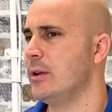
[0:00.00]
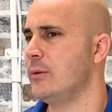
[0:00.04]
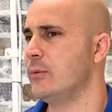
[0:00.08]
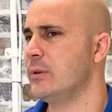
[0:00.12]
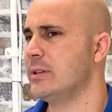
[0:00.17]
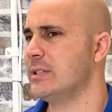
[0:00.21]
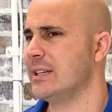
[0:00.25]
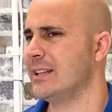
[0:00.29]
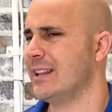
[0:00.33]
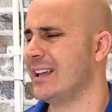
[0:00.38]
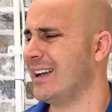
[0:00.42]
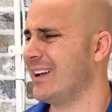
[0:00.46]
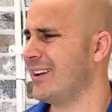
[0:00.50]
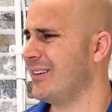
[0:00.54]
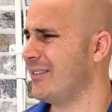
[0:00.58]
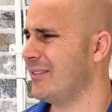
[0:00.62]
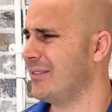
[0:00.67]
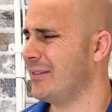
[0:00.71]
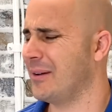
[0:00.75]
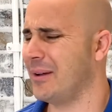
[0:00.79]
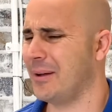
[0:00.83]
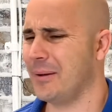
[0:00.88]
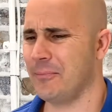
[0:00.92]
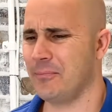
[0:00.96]
Was it like a,
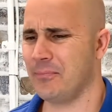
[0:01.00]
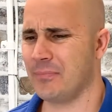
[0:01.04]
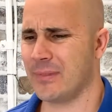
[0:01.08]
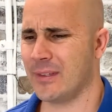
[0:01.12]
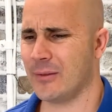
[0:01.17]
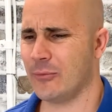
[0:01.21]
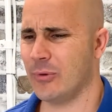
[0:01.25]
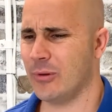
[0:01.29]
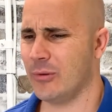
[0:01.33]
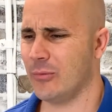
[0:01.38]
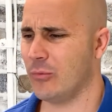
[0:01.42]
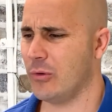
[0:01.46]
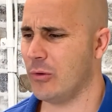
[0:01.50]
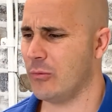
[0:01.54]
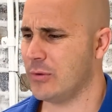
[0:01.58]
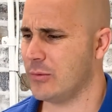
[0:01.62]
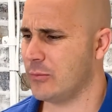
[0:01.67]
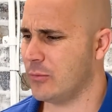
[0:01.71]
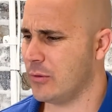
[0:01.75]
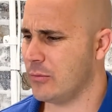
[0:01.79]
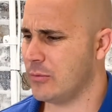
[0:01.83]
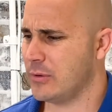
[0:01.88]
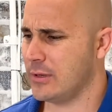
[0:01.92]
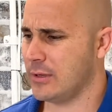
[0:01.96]

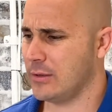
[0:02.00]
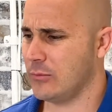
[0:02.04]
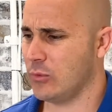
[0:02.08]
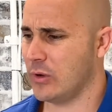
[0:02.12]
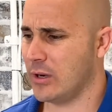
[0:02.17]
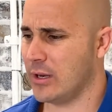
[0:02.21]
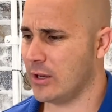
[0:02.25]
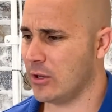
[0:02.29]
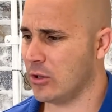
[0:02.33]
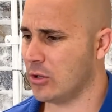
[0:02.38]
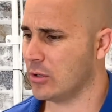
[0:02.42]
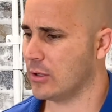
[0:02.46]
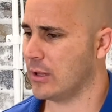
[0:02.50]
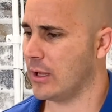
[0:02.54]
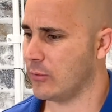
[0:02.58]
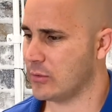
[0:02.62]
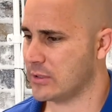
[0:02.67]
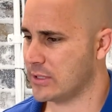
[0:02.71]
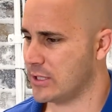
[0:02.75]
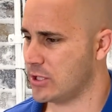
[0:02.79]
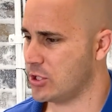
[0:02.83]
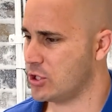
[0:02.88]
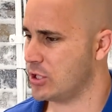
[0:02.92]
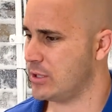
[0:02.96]
what did it look like? Was
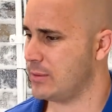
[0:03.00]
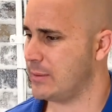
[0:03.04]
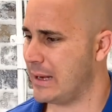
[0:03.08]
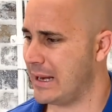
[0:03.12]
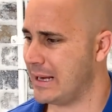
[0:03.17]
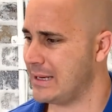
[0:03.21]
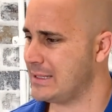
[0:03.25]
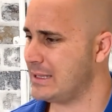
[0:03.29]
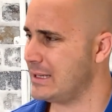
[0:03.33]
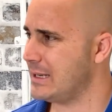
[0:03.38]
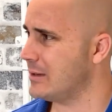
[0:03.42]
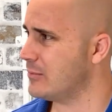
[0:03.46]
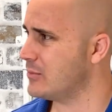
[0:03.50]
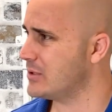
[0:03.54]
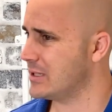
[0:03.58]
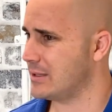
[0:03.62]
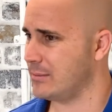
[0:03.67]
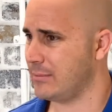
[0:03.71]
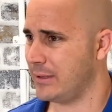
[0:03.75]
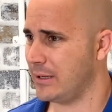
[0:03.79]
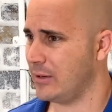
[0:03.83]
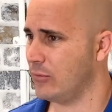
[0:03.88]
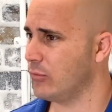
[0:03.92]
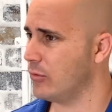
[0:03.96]
it a gymnasium? Was it
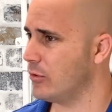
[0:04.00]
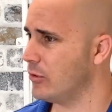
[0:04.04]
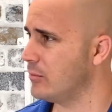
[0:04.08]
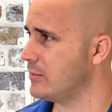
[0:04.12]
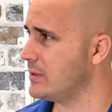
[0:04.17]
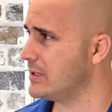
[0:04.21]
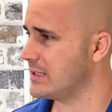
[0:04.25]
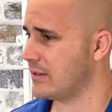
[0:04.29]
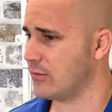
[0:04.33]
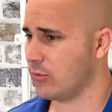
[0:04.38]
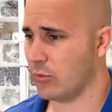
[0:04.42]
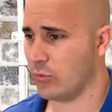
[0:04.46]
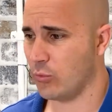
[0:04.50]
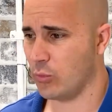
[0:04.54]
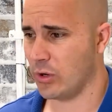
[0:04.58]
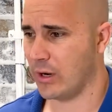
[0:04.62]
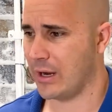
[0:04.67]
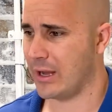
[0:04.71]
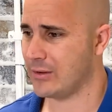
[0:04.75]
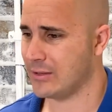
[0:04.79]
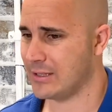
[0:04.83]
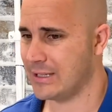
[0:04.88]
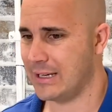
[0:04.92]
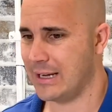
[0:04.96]
a big room? Does everyone work
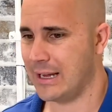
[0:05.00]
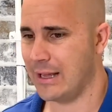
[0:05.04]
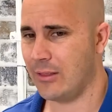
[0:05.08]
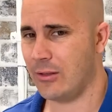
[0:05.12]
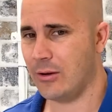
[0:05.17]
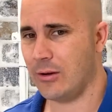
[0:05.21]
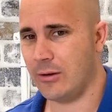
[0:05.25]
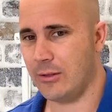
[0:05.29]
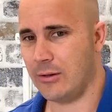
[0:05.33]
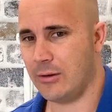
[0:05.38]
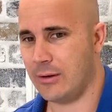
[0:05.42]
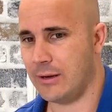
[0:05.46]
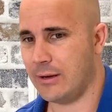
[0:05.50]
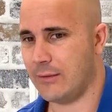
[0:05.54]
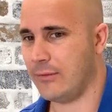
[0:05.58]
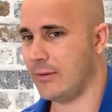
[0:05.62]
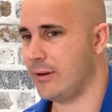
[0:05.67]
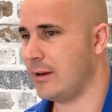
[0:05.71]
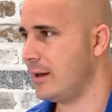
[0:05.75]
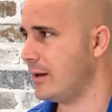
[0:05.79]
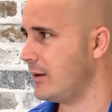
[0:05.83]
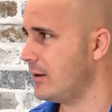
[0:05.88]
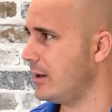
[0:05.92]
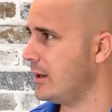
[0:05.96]
out together? Are there
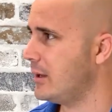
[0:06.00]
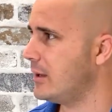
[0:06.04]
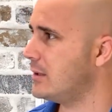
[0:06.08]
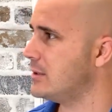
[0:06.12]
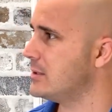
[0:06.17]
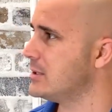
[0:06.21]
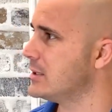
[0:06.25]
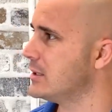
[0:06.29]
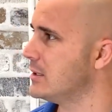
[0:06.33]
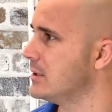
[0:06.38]
different areas?